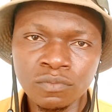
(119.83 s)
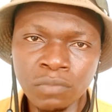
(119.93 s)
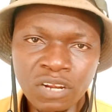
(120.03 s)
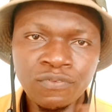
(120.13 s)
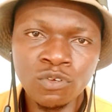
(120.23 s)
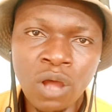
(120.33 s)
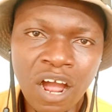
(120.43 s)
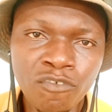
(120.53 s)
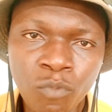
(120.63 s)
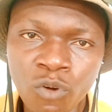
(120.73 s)
But if you don't
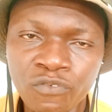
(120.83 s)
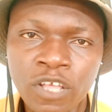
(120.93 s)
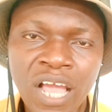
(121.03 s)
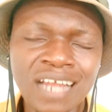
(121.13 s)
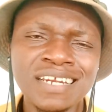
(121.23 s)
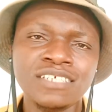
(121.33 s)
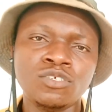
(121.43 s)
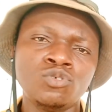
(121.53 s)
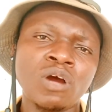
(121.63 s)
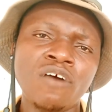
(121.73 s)
have both, at least
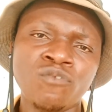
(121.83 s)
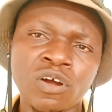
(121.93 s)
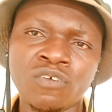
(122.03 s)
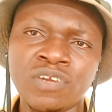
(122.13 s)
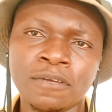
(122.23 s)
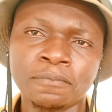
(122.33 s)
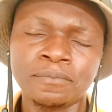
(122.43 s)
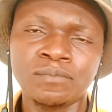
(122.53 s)
you should have one of them.